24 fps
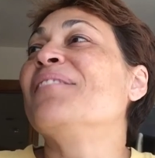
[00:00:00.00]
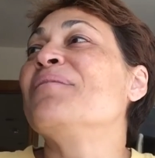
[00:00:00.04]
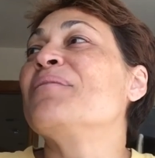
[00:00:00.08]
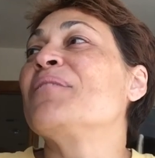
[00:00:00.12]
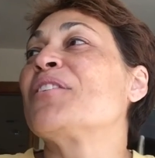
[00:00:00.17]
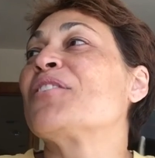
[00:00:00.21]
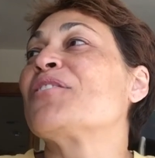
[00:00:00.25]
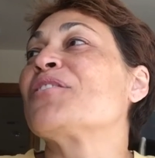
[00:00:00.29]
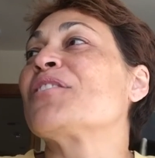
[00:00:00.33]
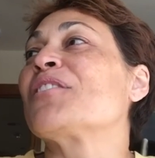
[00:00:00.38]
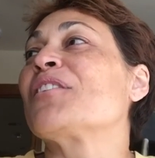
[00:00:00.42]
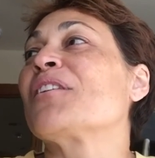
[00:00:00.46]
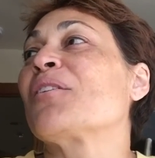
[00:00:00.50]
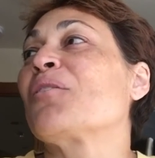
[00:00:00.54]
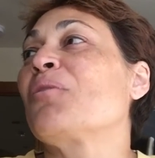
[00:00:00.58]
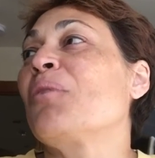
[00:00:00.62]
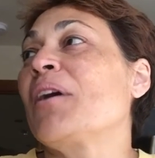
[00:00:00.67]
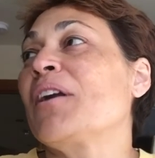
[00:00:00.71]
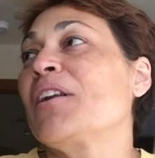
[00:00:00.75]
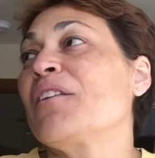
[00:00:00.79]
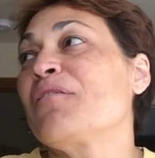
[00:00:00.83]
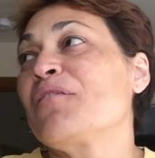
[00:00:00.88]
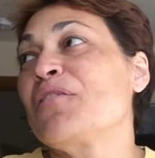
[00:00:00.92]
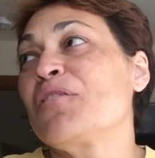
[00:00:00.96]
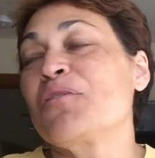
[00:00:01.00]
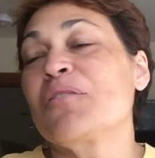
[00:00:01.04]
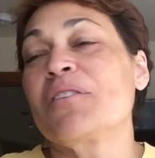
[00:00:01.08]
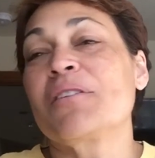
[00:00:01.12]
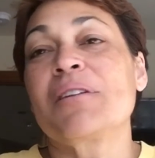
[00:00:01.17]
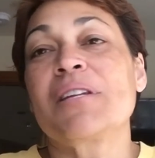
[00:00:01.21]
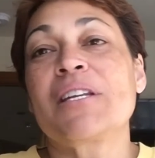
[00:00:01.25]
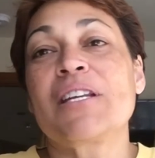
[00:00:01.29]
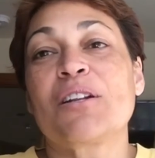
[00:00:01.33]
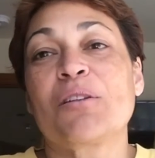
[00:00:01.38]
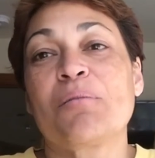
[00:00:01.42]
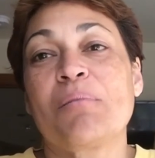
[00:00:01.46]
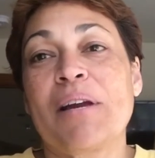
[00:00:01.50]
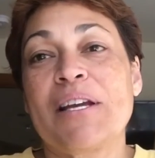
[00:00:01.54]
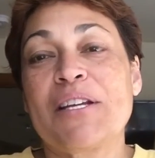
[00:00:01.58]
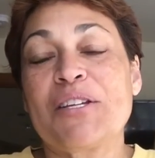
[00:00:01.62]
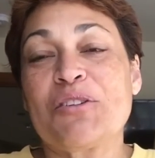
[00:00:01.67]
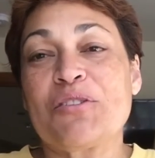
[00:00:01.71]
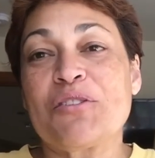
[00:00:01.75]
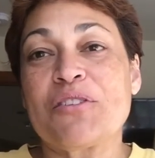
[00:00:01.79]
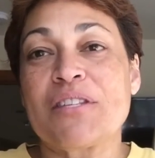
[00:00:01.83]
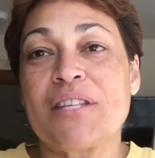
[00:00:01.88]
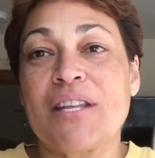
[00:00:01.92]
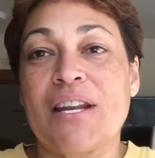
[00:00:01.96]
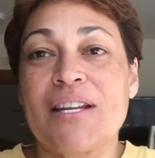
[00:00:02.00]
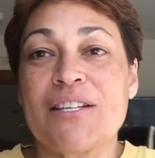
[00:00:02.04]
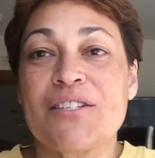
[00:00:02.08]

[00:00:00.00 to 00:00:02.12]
there's quite a few needle minders that